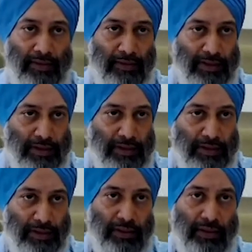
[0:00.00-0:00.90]
the
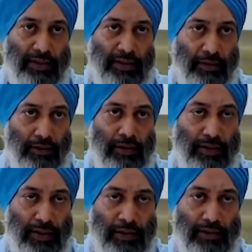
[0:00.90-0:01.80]
villages so that they could
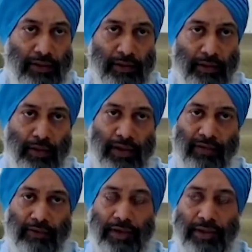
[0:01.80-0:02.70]
address open
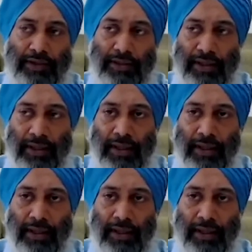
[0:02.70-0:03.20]
defecation.